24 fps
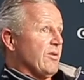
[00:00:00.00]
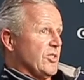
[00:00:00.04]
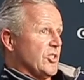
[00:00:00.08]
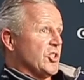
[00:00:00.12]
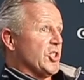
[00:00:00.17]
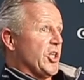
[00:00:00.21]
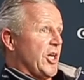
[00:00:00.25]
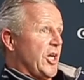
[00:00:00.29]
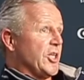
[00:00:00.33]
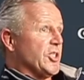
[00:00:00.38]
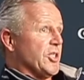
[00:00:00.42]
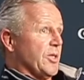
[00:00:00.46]
it is
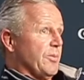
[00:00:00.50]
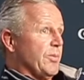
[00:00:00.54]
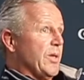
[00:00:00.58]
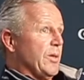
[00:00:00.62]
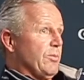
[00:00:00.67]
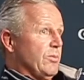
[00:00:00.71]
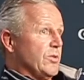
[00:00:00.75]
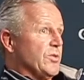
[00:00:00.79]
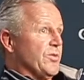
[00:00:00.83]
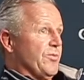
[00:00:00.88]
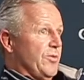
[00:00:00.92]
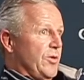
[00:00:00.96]
changing
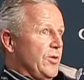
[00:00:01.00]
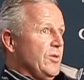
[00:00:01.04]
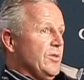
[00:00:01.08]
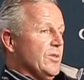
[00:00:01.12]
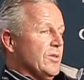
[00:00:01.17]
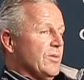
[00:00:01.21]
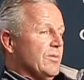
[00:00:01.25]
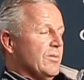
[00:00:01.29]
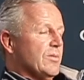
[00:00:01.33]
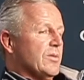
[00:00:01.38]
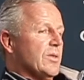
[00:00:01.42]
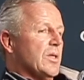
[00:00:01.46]
people's
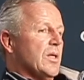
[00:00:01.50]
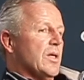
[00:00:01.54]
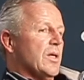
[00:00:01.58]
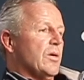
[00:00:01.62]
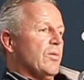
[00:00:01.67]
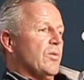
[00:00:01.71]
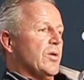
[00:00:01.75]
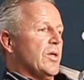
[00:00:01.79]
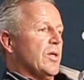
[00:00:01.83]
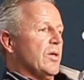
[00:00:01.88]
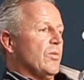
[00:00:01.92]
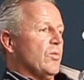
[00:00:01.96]
views.
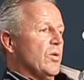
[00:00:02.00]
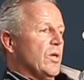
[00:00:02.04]
Where